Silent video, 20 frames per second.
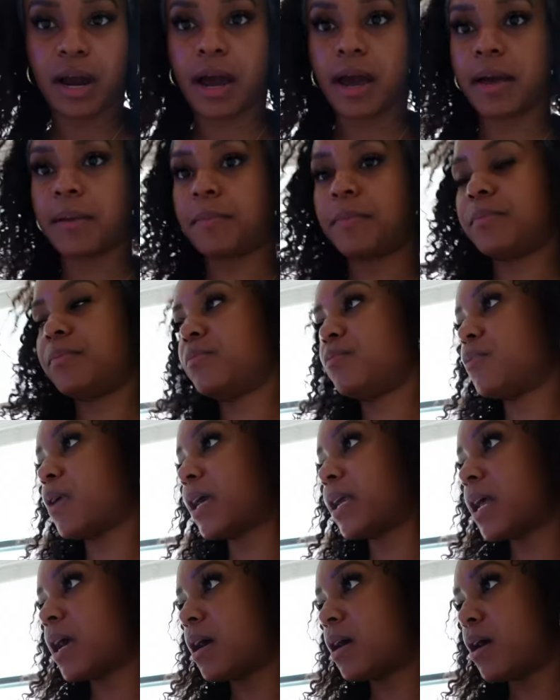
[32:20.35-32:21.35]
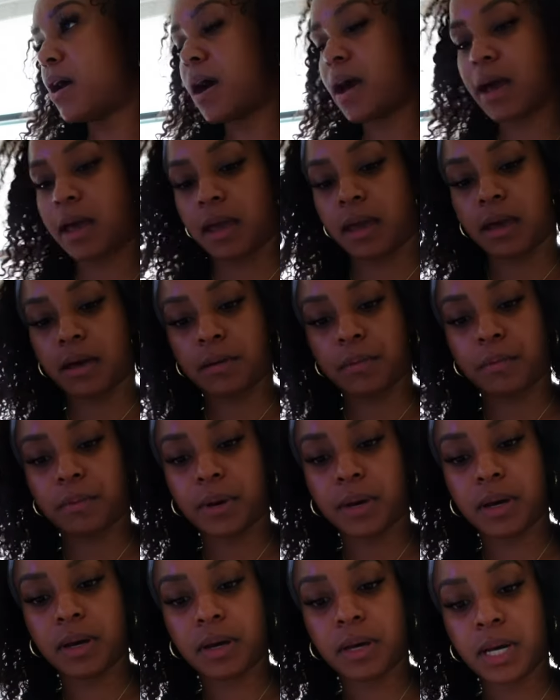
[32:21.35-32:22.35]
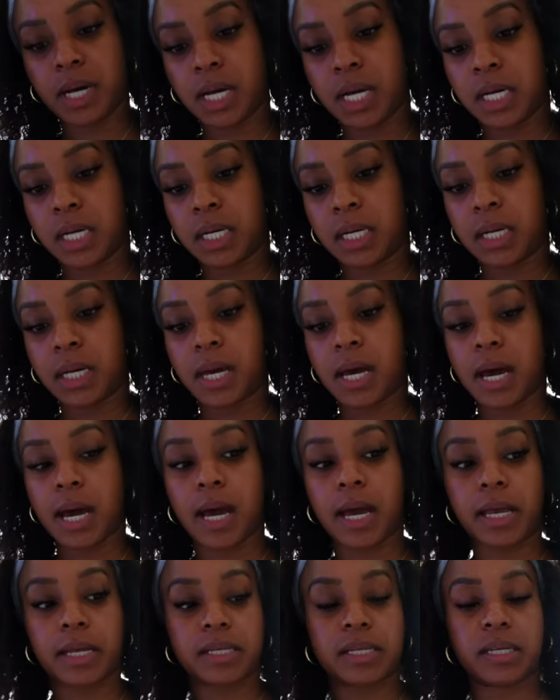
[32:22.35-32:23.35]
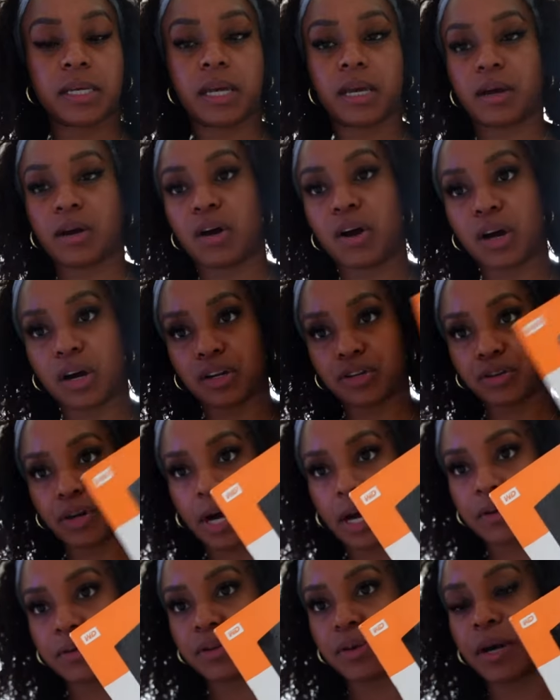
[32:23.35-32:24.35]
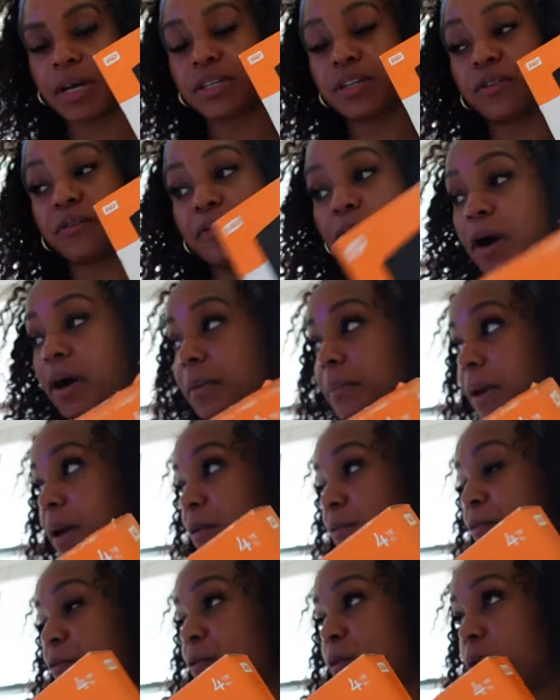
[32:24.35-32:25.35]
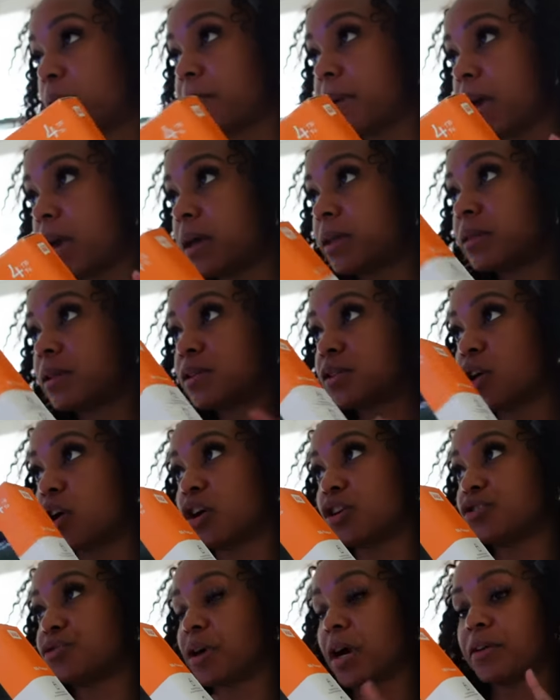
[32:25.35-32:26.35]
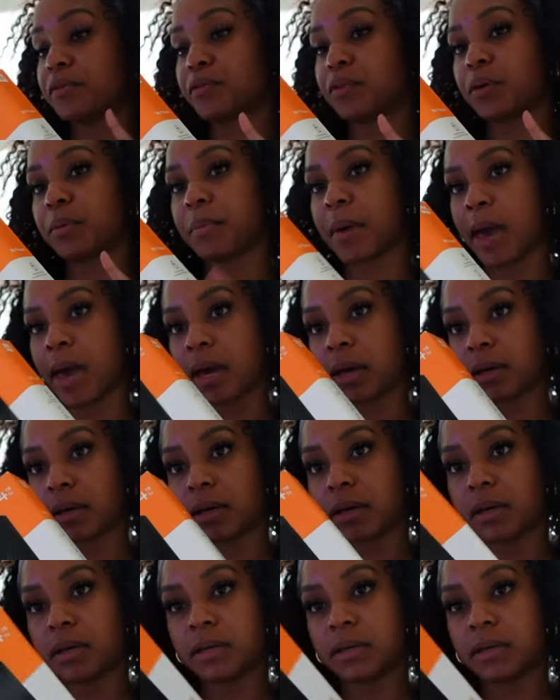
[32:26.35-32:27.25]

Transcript: I'm right now I am I had to get a hard drive so I had to format format this hard drive for a Mac.